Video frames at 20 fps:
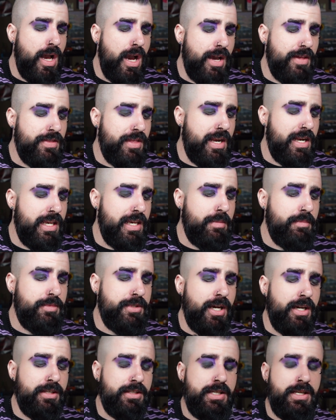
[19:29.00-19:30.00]
uh, that he
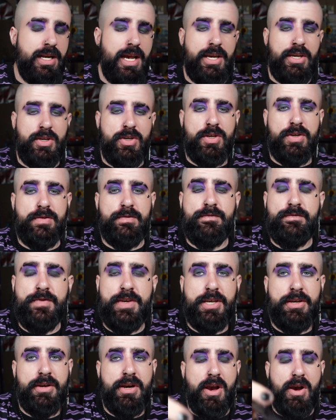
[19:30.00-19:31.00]
abducted. I couldn't
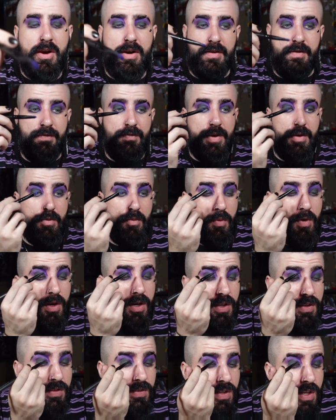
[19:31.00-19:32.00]
figure out if it
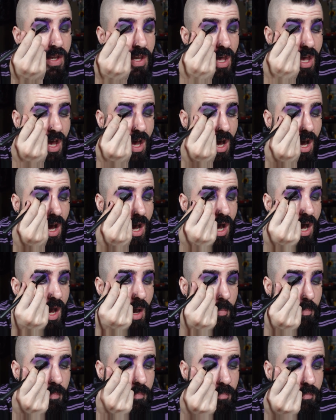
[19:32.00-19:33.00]
was
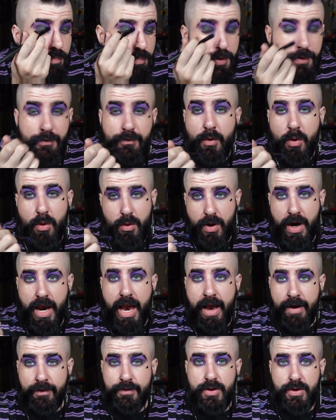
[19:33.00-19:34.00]
uh, before or
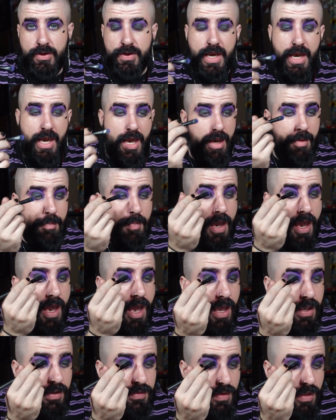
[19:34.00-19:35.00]
after they had
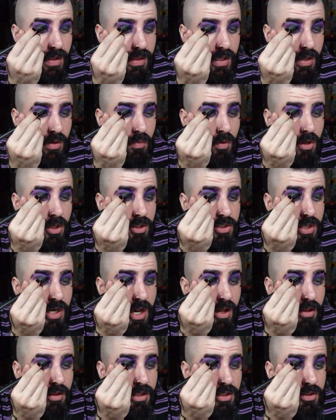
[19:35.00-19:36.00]
passed. I think one
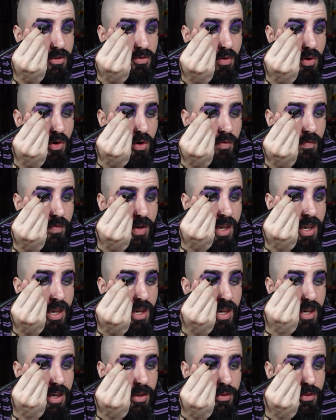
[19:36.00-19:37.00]
child he drove
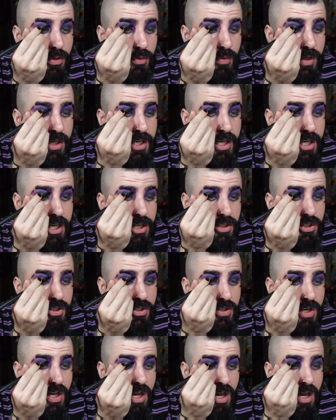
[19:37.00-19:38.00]
a three
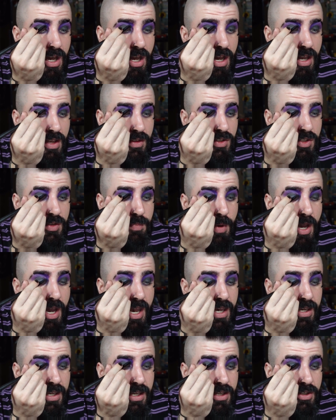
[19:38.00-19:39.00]
inch uh,
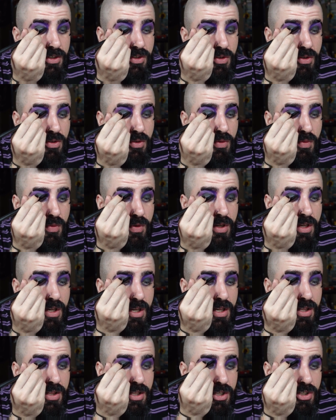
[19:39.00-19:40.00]
spike into
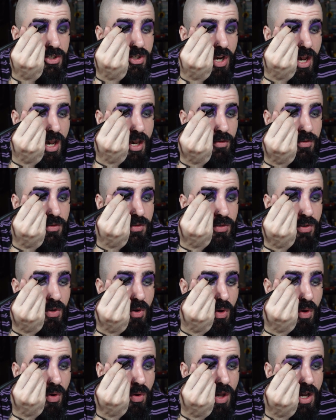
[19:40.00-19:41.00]
the child's
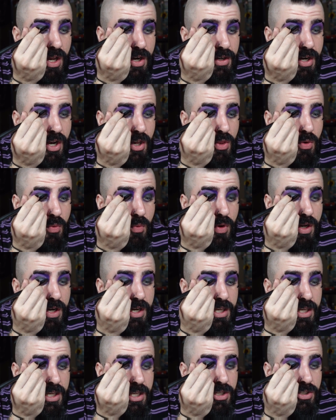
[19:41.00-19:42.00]
skull. Another one
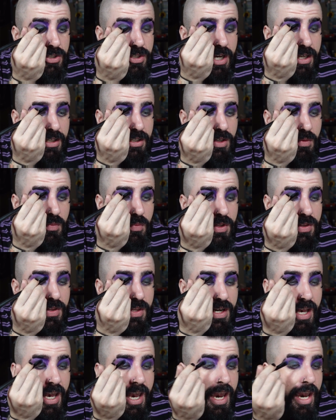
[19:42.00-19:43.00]
he injected with
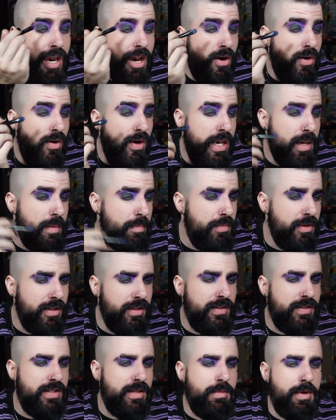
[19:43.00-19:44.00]
an air
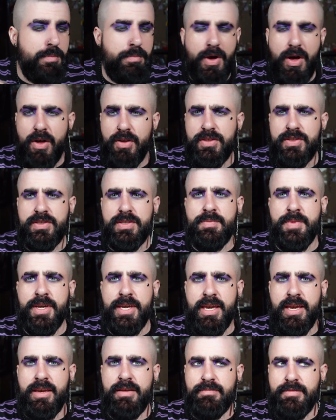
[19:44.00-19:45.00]
embolism, embolism, I
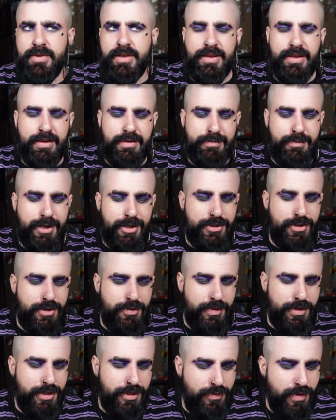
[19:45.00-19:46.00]
can't, I'm not sure
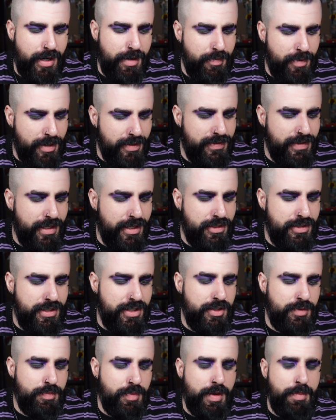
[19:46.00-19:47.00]
what the correct pronunciation
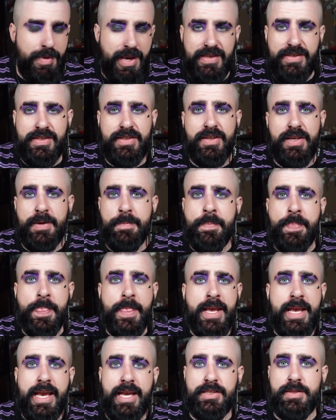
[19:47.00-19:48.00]
is, but basically
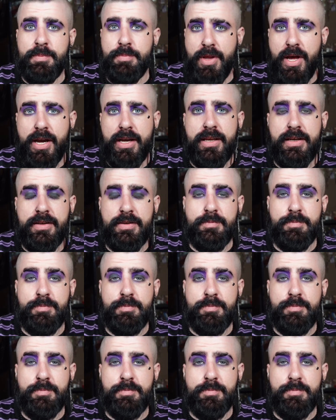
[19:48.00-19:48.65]
it's a blockage,